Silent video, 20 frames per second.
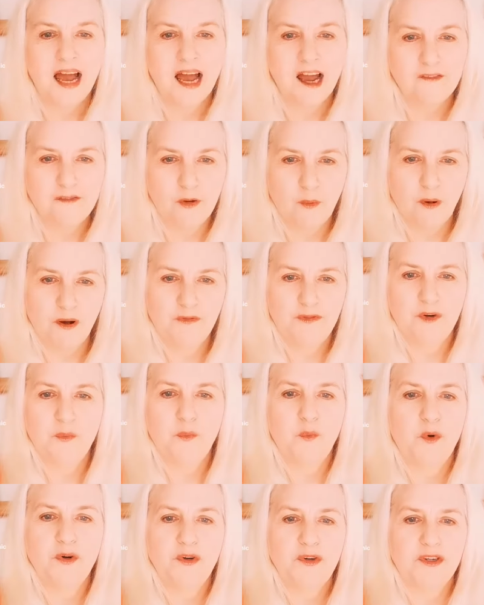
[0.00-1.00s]
Have you
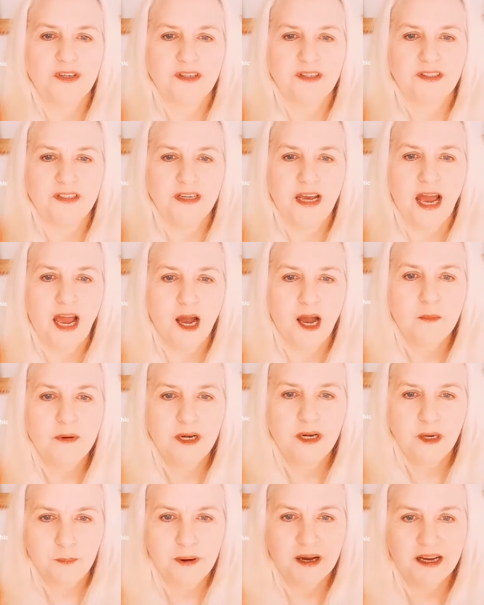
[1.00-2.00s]
often wondered how
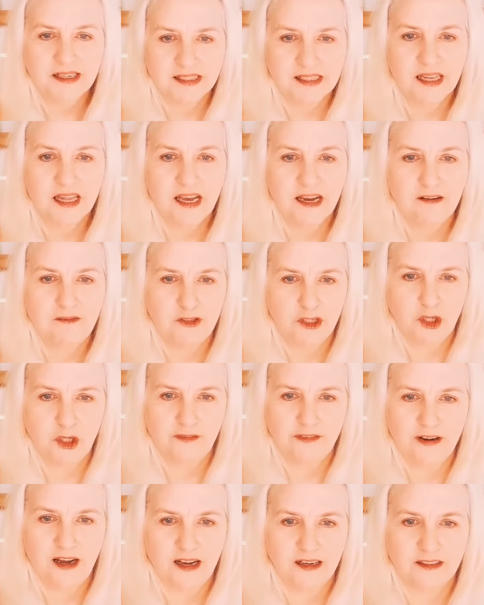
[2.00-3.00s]
many past lives
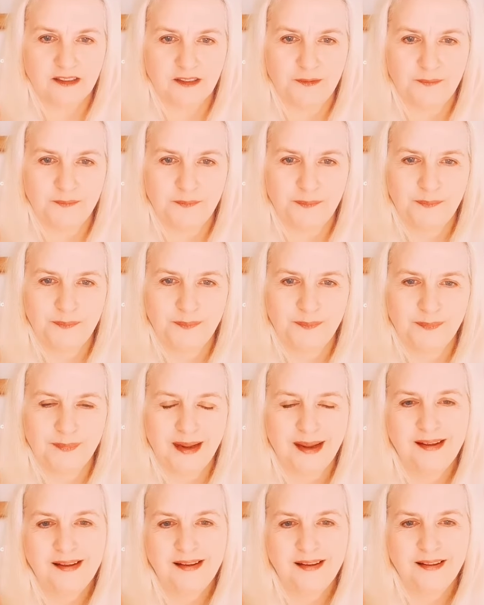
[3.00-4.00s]
you've had?
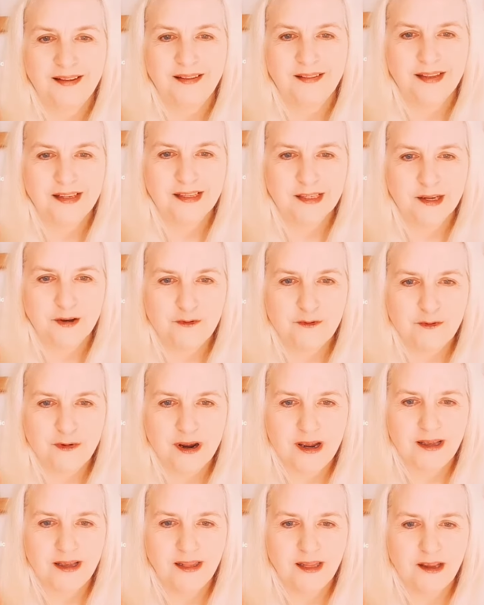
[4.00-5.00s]
There's a
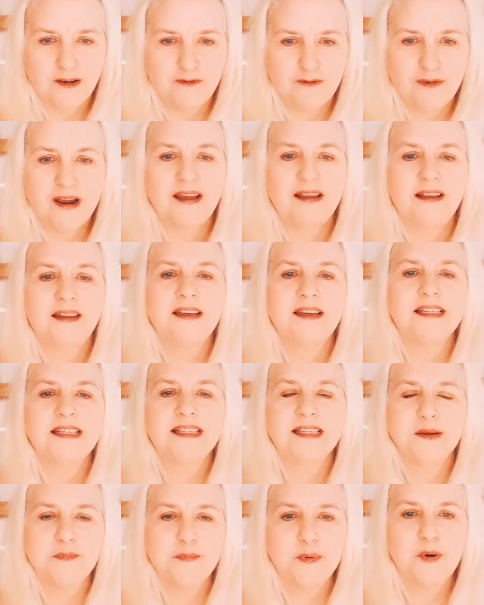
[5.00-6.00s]
really, really
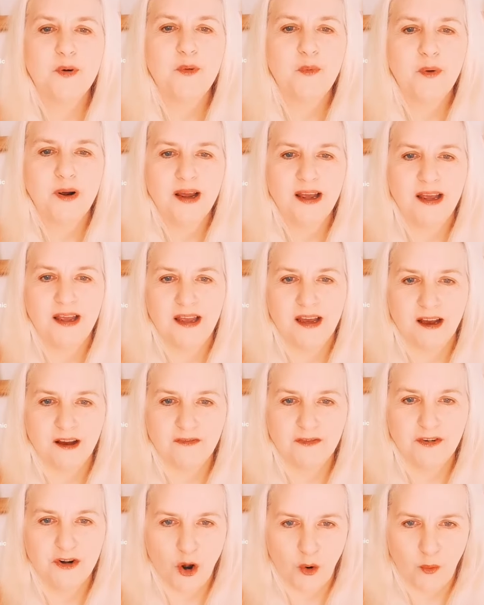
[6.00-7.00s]
simple way
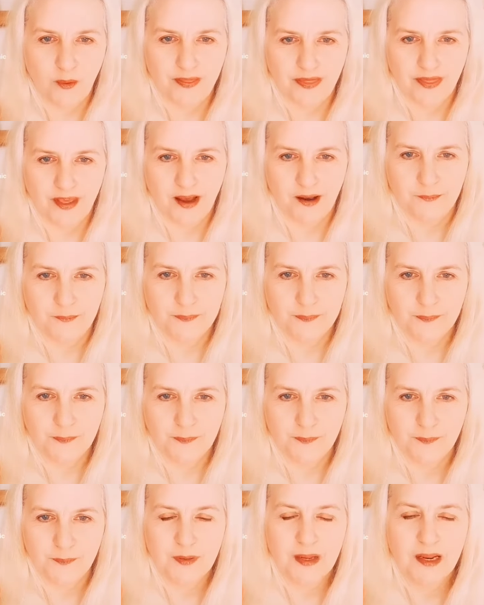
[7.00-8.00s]
of knowing that.
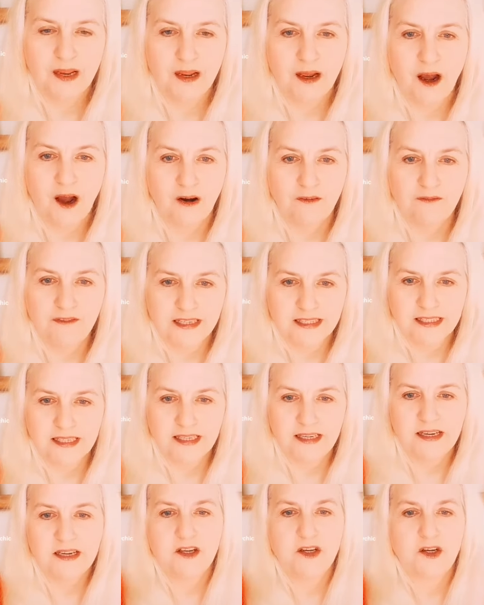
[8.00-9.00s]

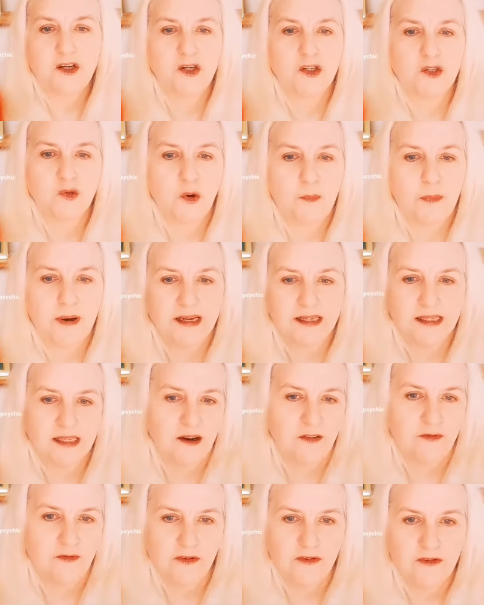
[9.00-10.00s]
Obviously, you can go to a past
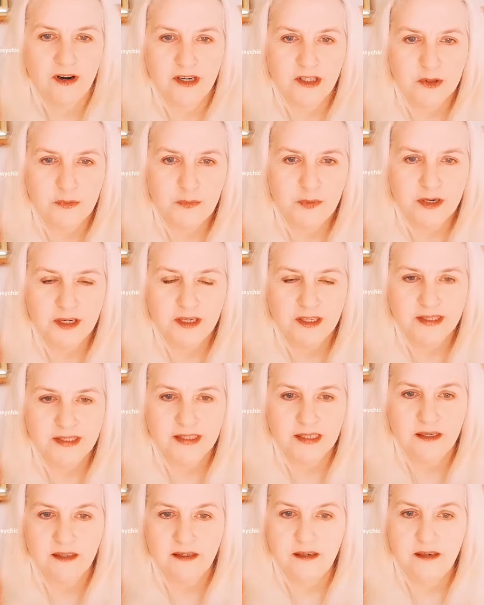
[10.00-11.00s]
life regression
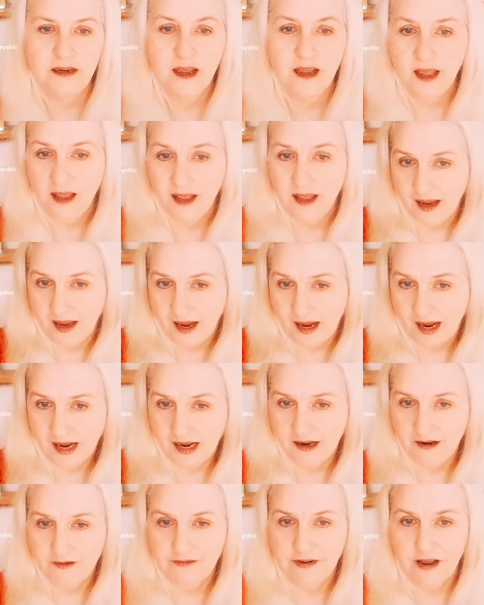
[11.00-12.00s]
person.
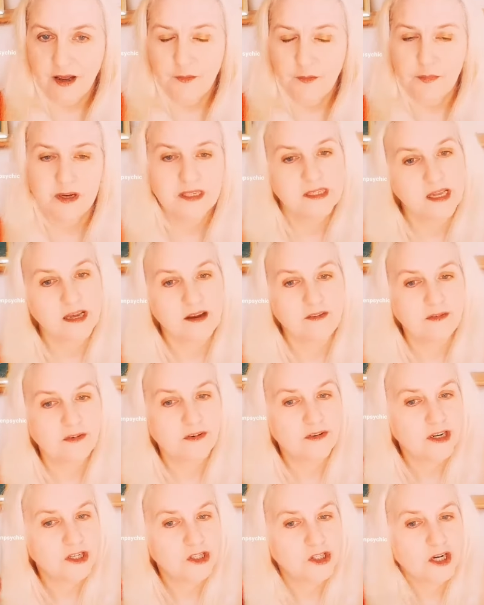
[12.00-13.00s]
I've had past life
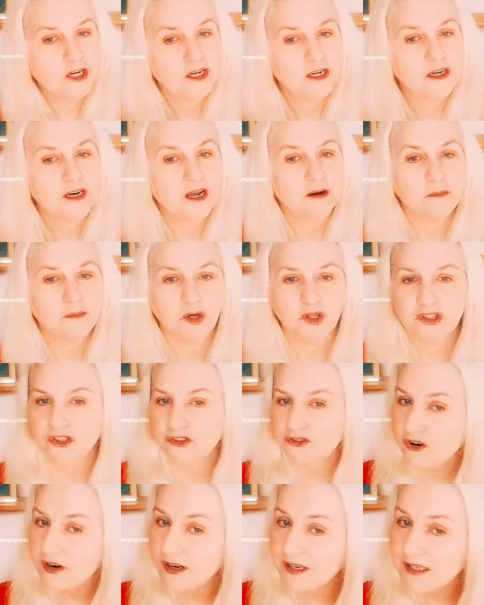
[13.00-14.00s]
regression. I'm also
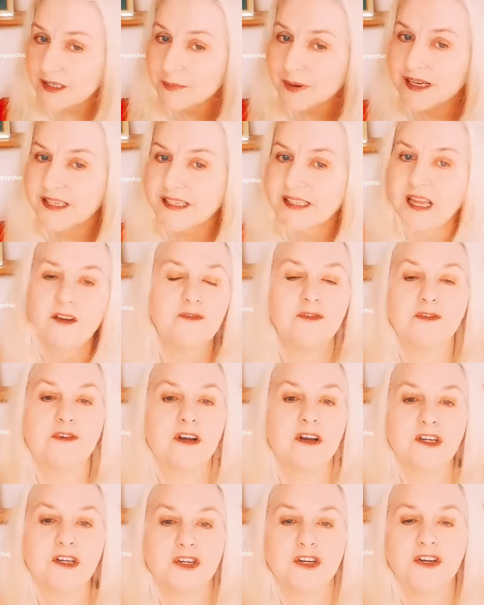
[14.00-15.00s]
trained in past life
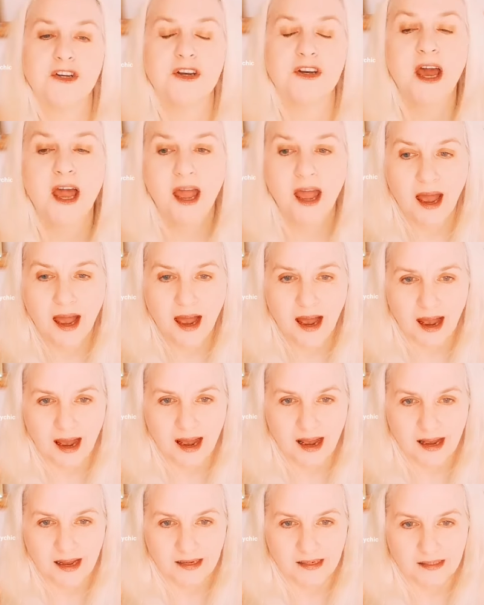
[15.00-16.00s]
regression.
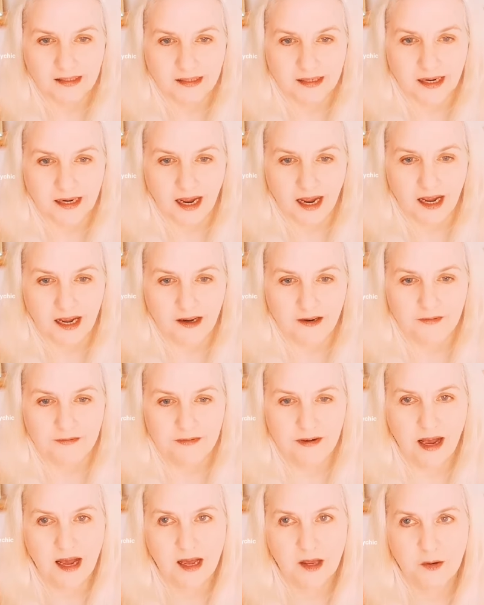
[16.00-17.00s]
And
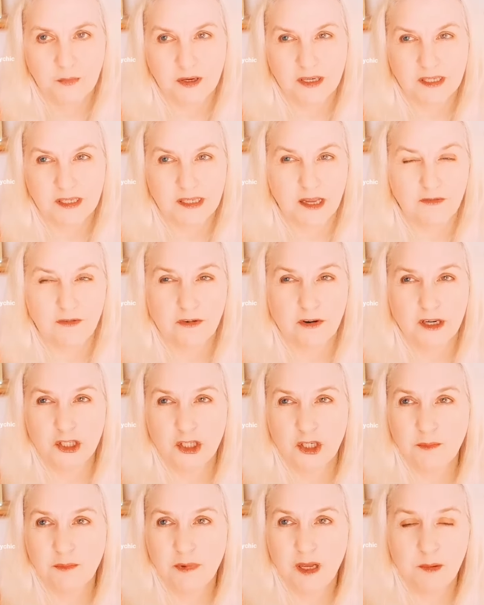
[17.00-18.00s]
I've had past life
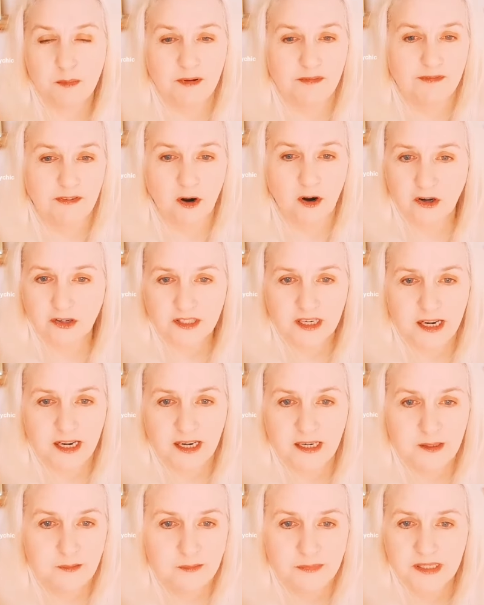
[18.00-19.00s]
regression maybe four
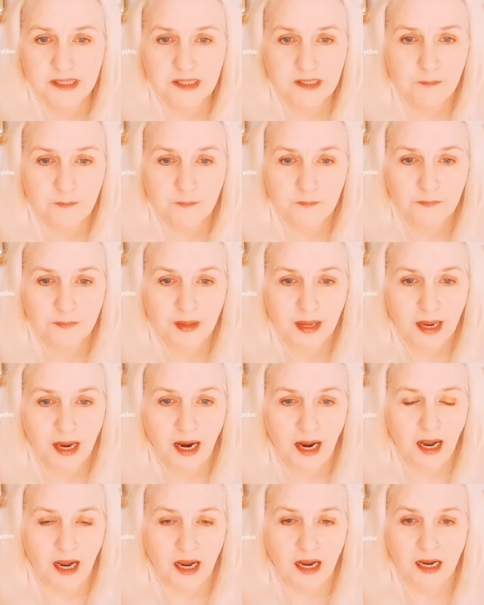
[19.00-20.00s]
times.
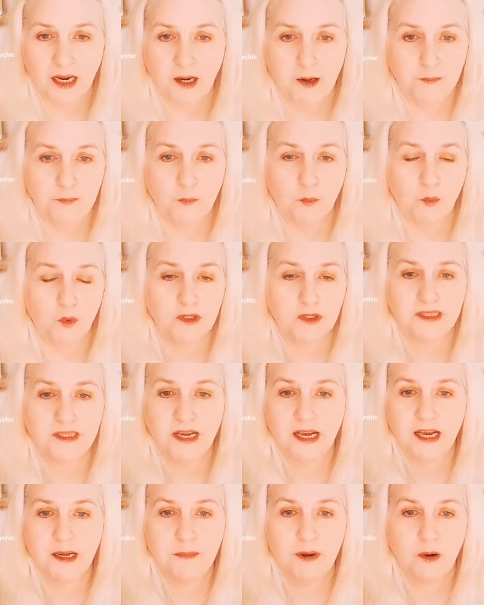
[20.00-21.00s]
Um, one
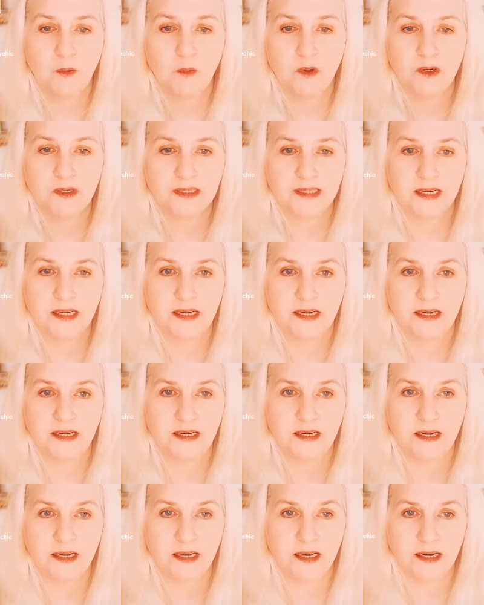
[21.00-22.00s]
time I was
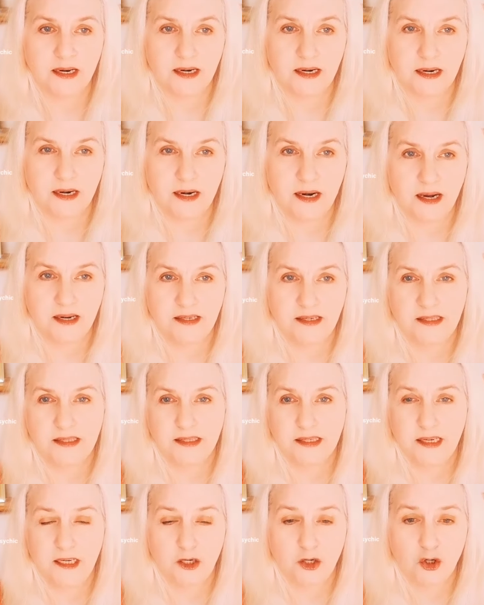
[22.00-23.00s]
in
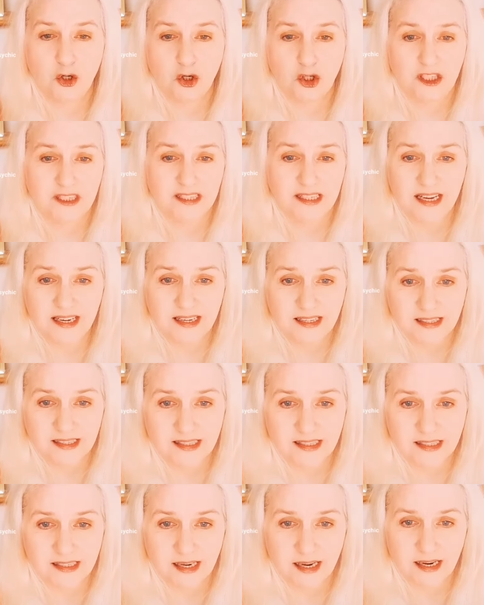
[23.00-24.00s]

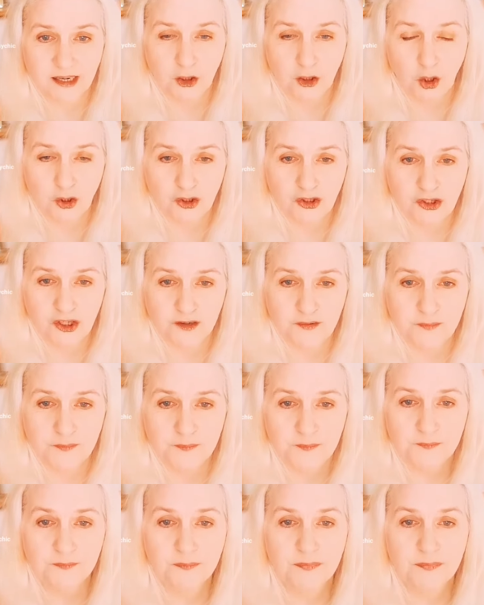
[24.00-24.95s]
1906 in London.